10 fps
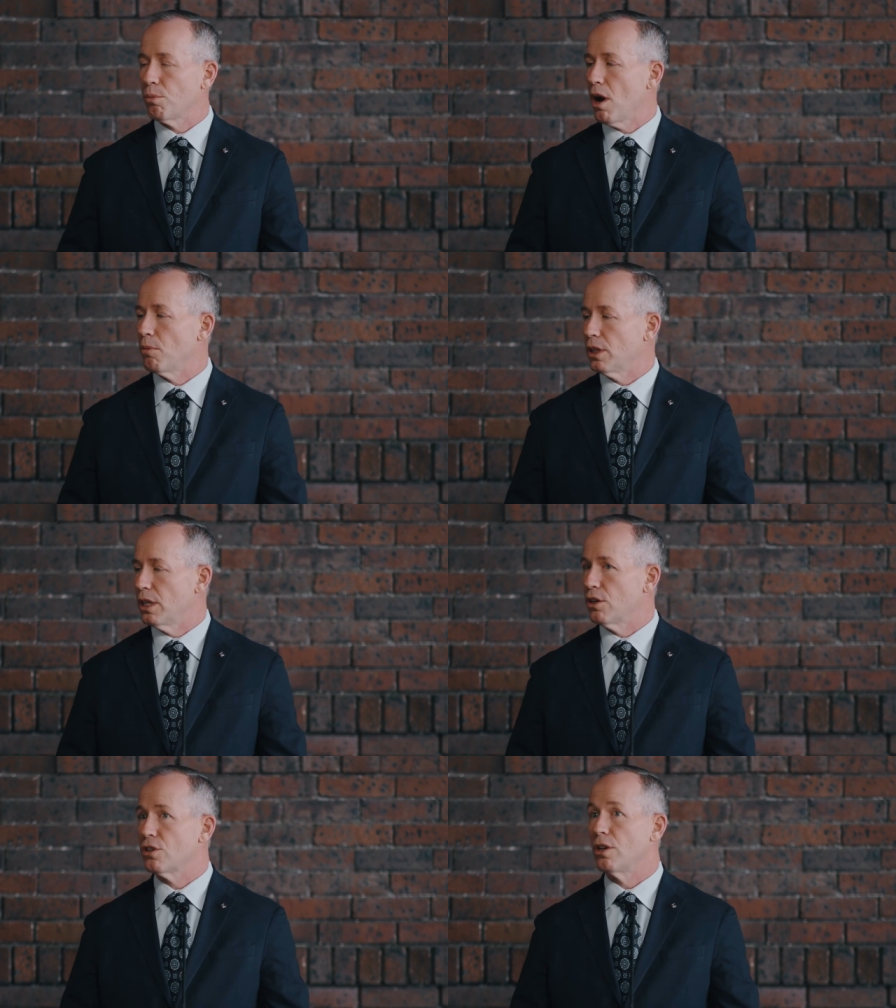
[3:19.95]
of Primal
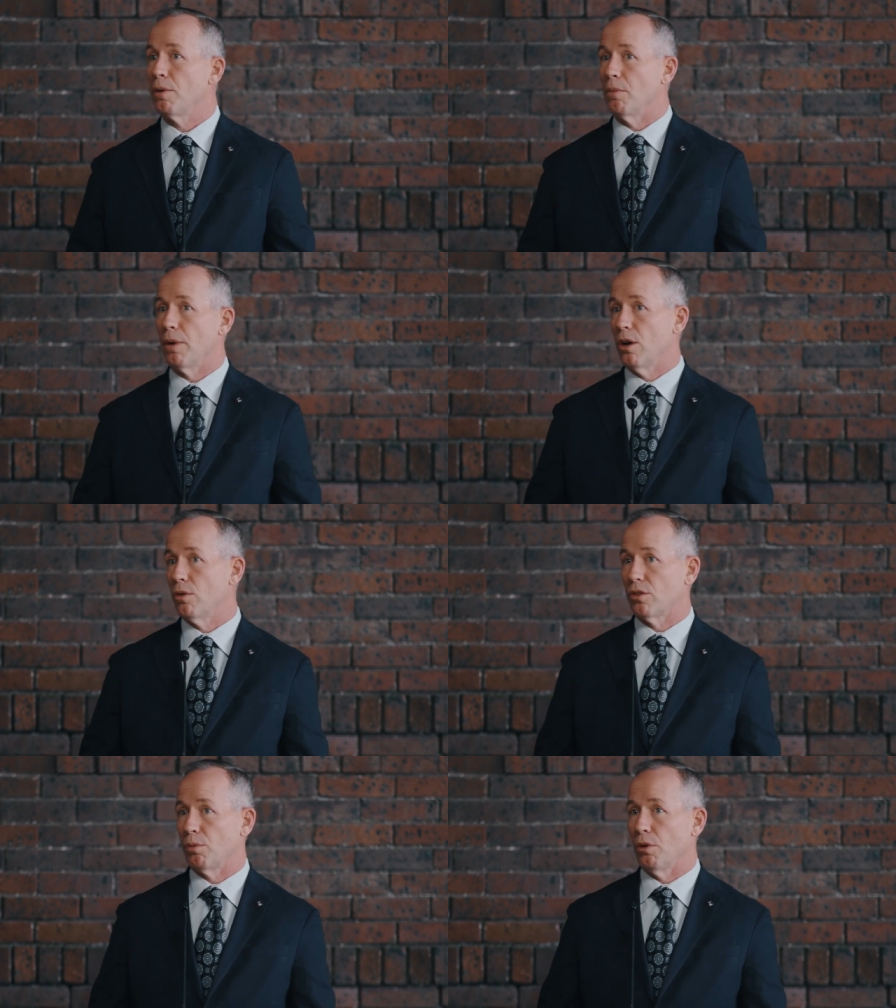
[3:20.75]
Leadership and my
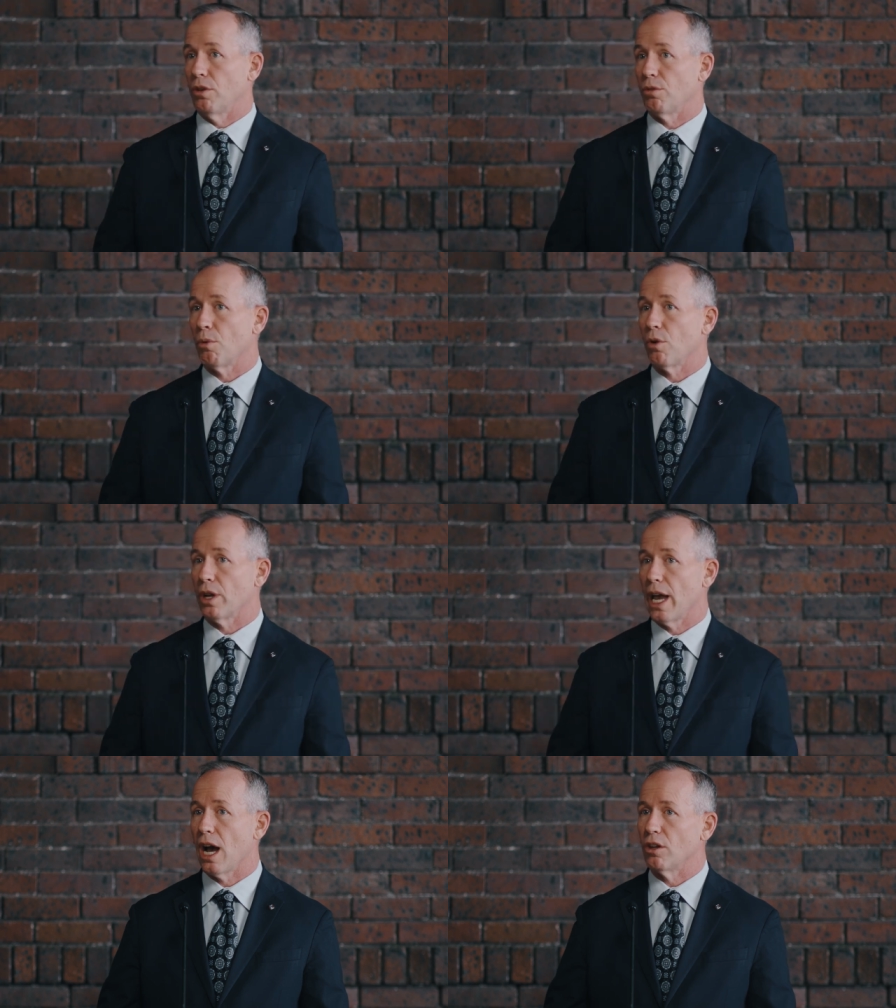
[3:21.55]
own experience are
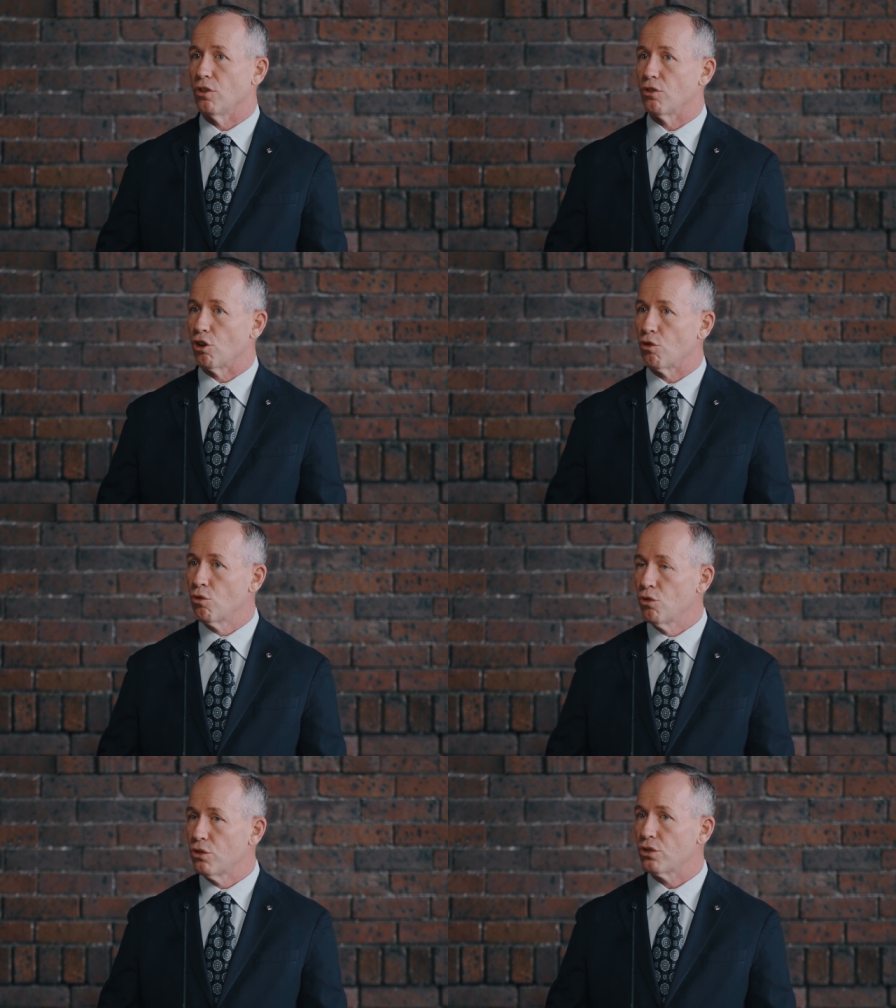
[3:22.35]
pointing out is the
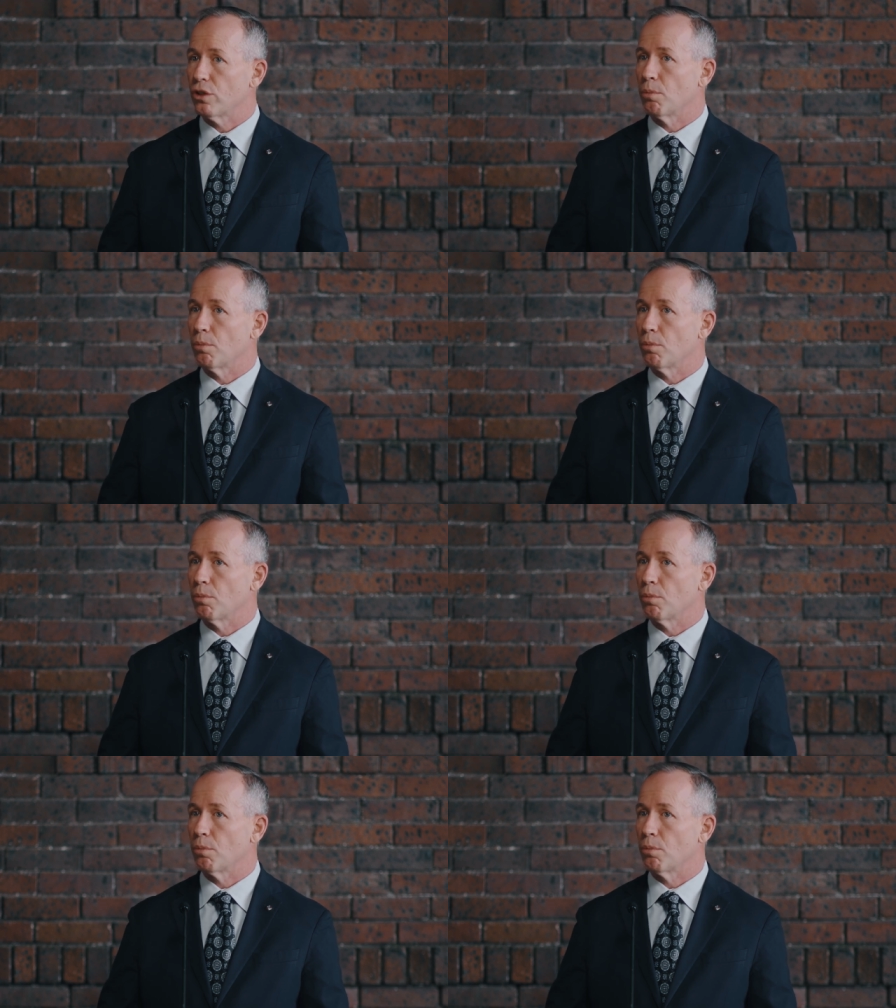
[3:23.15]
crucial